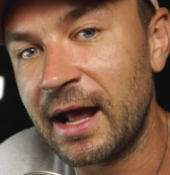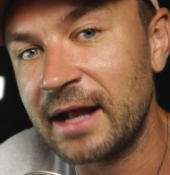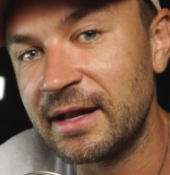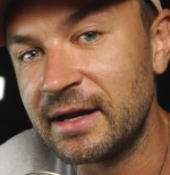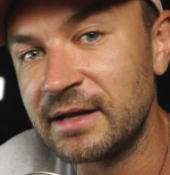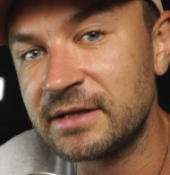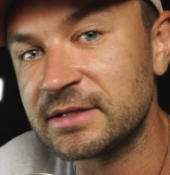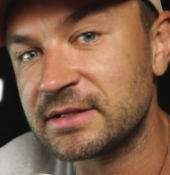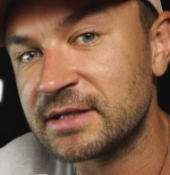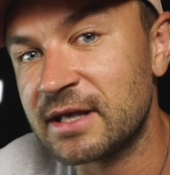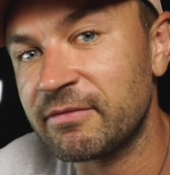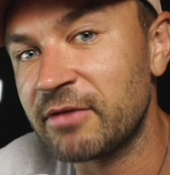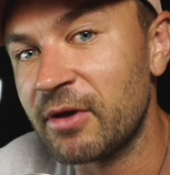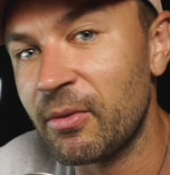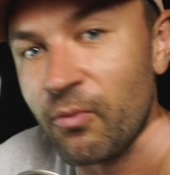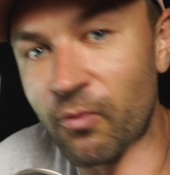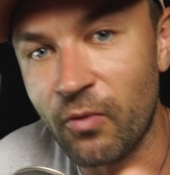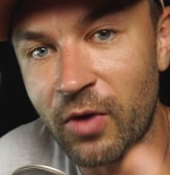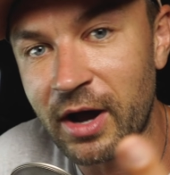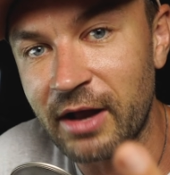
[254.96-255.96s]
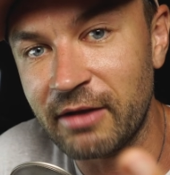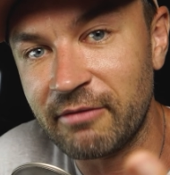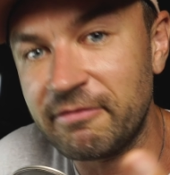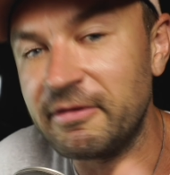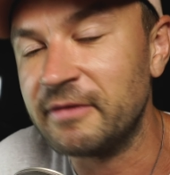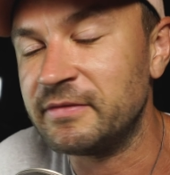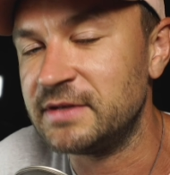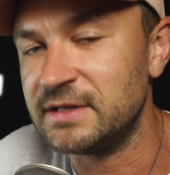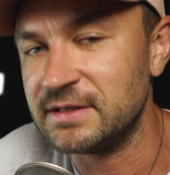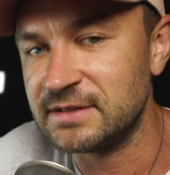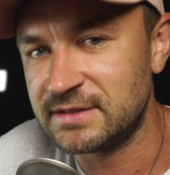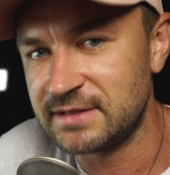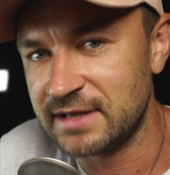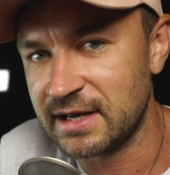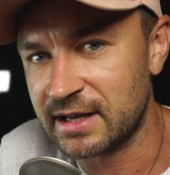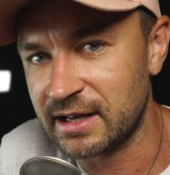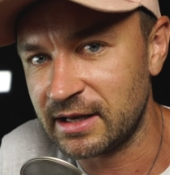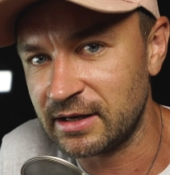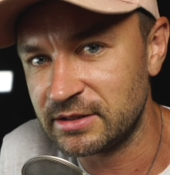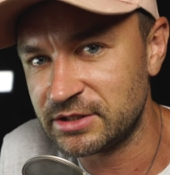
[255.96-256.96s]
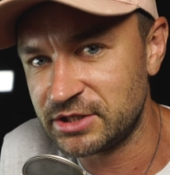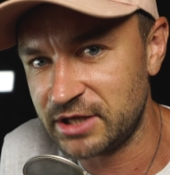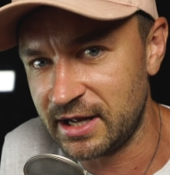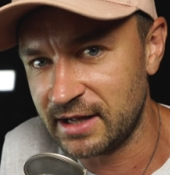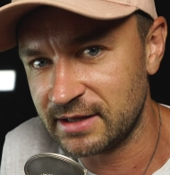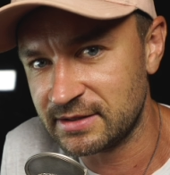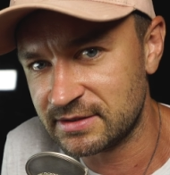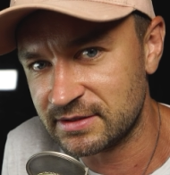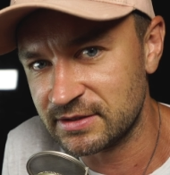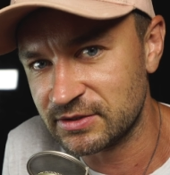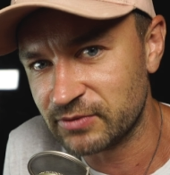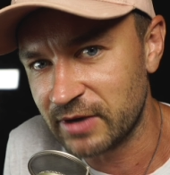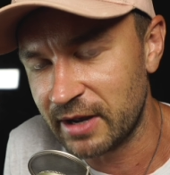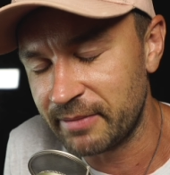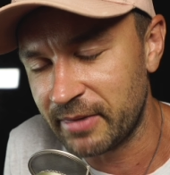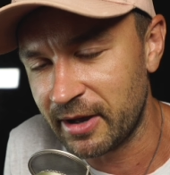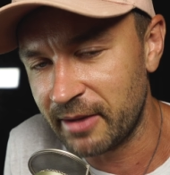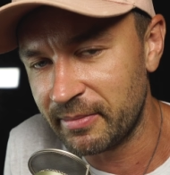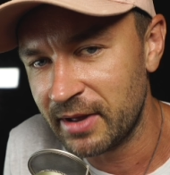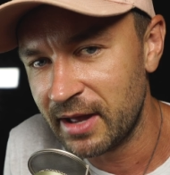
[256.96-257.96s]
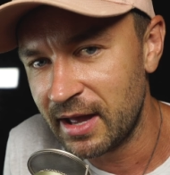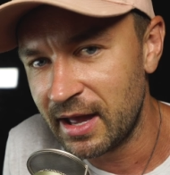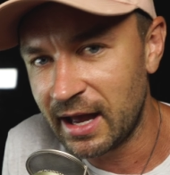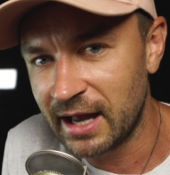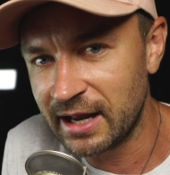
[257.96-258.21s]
I didn't just give them one 15-second chance to swipe up.